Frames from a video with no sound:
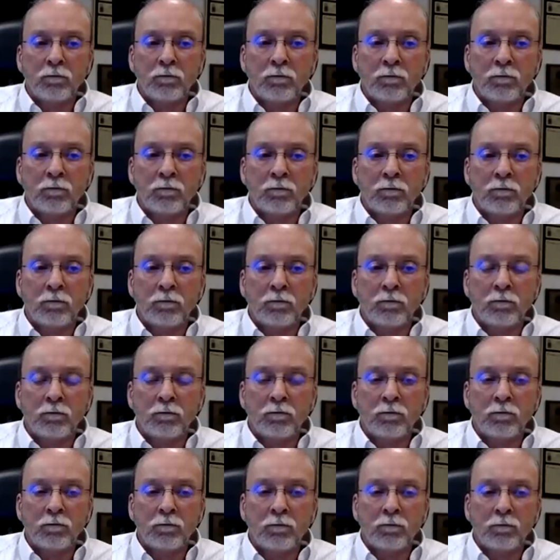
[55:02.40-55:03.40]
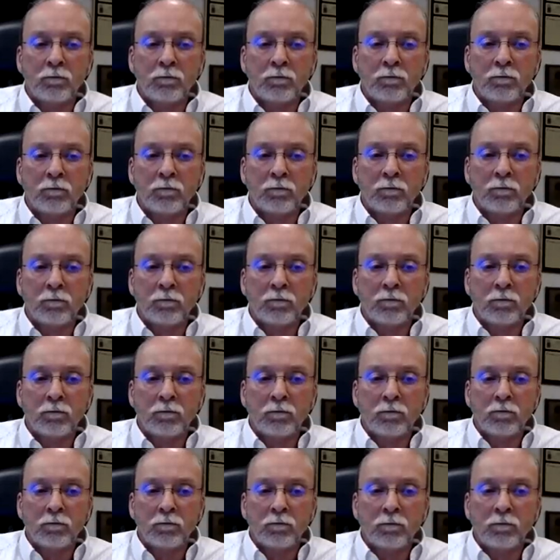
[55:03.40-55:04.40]

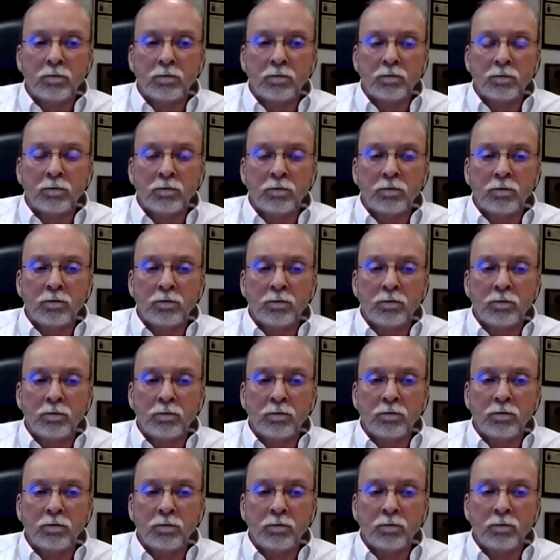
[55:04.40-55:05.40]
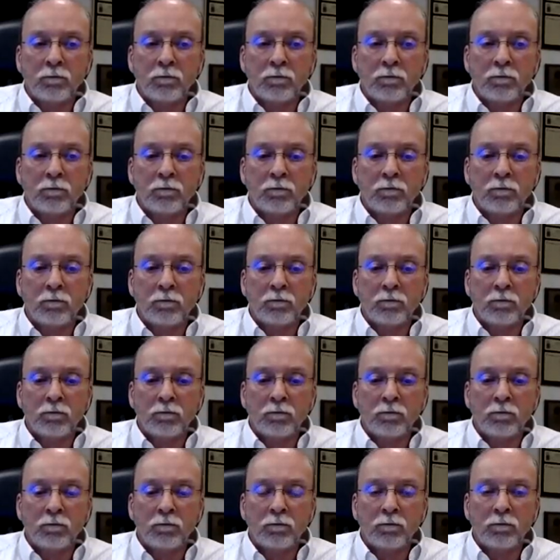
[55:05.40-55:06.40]

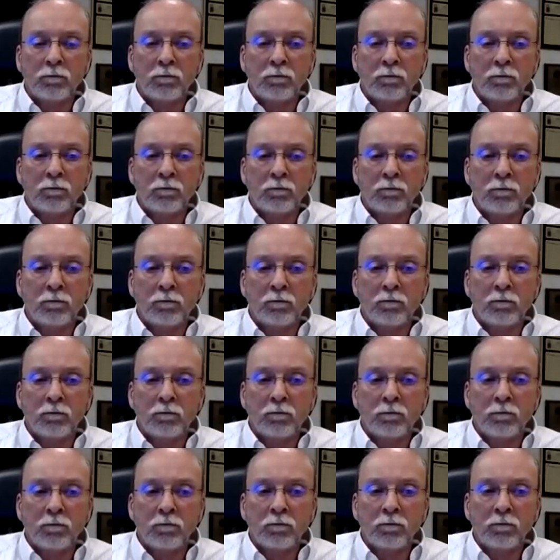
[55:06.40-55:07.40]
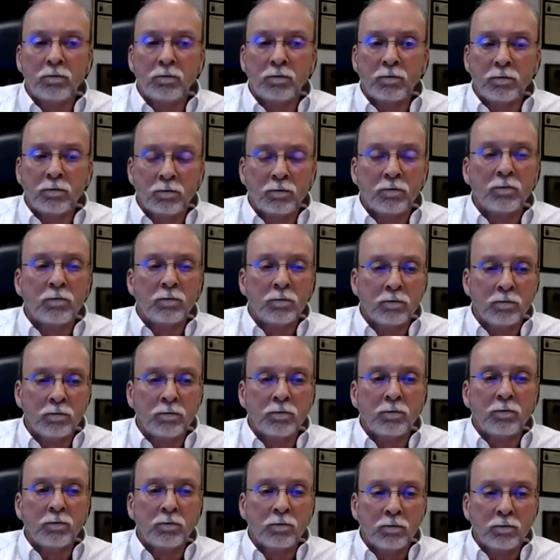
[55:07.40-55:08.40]

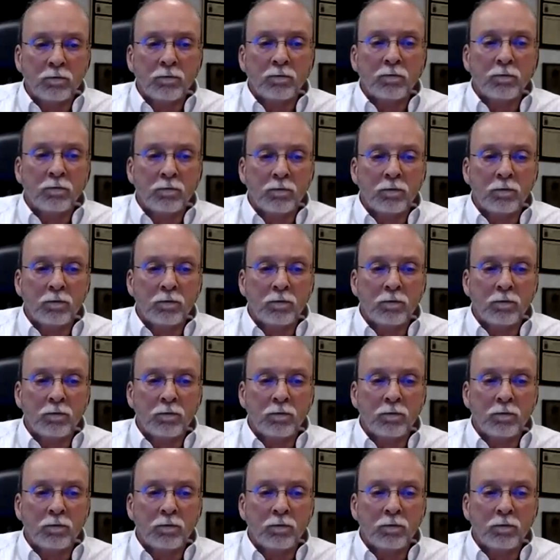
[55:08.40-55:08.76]
No words are spoken by the person on screen.